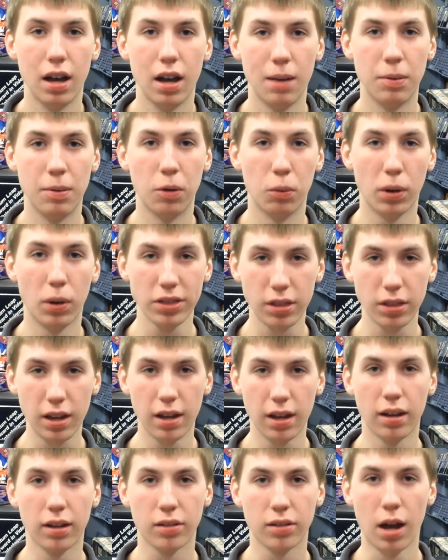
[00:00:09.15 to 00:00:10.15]
about what
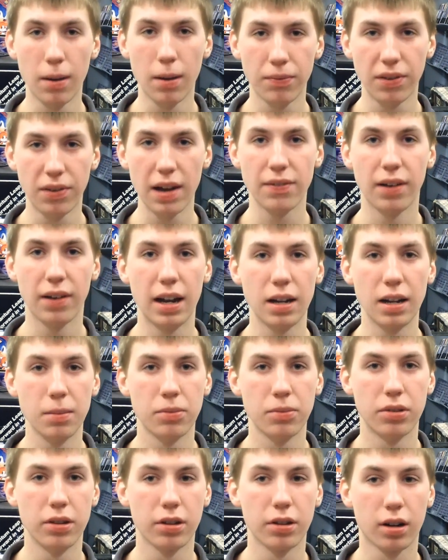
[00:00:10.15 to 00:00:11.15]
the top 5
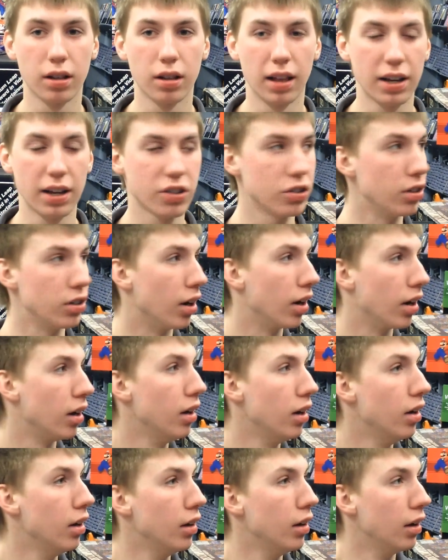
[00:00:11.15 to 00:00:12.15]
items in your collection
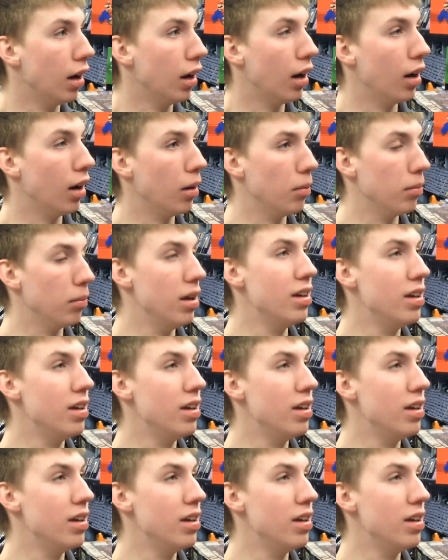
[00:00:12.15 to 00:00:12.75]
are.